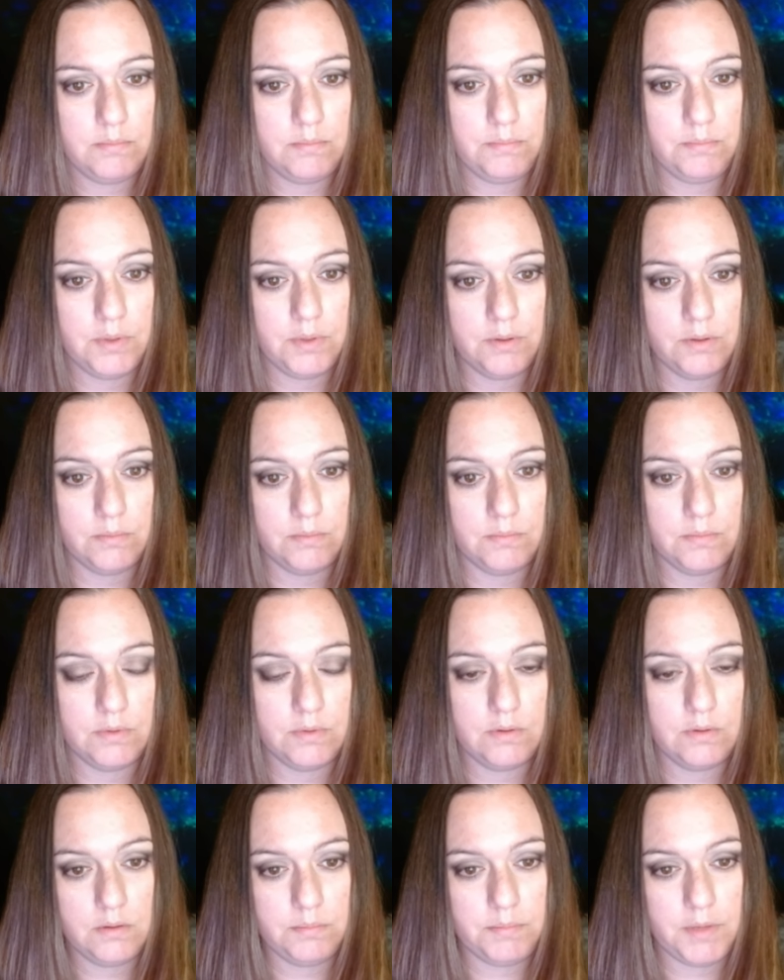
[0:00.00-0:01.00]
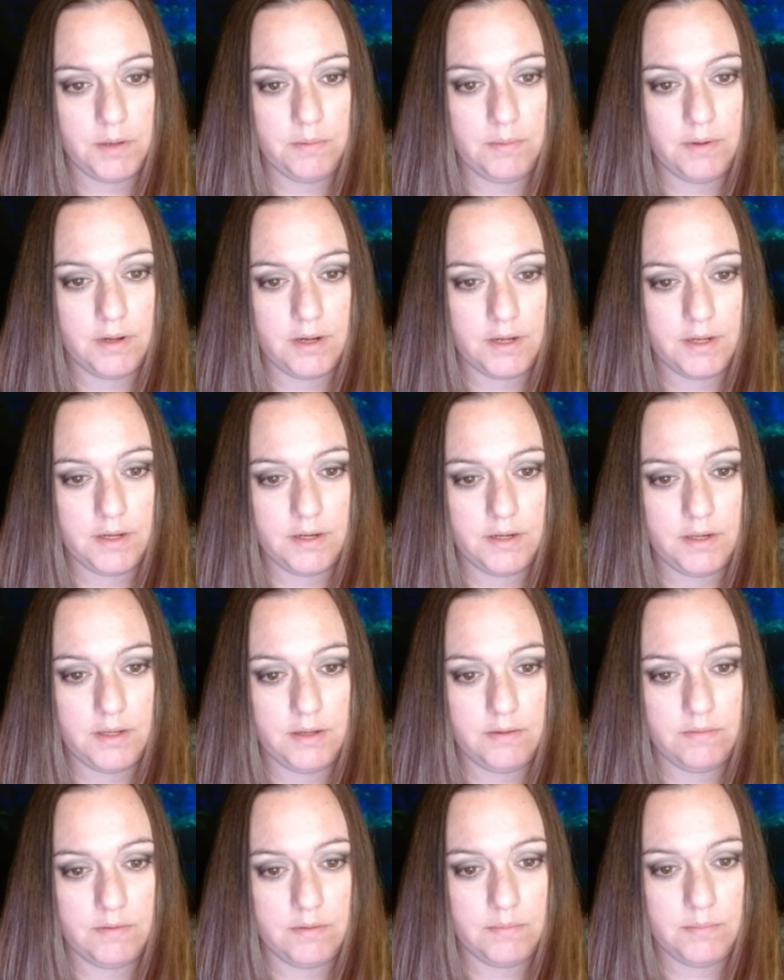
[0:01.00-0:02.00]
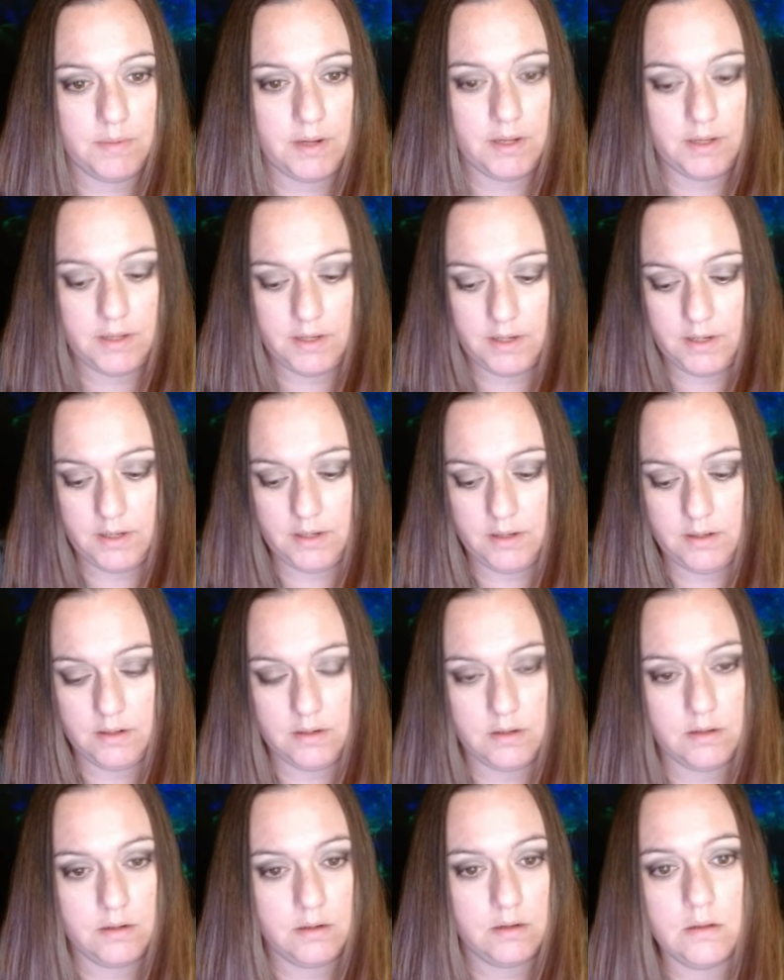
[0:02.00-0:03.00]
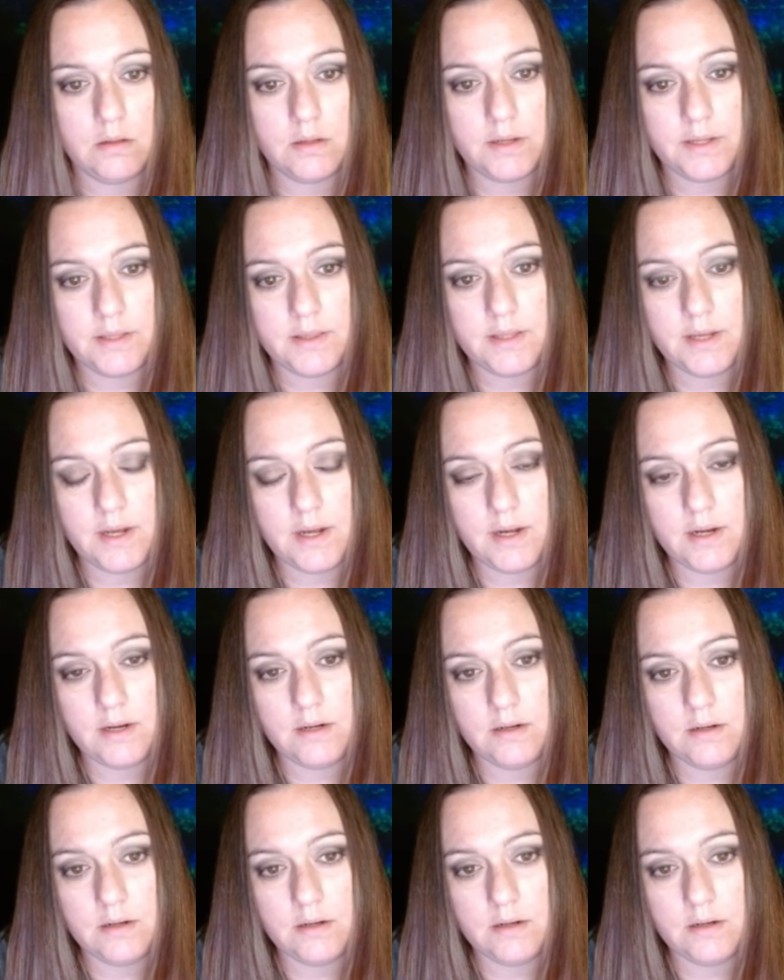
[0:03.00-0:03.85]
Boom. Maybe I can even make it like that.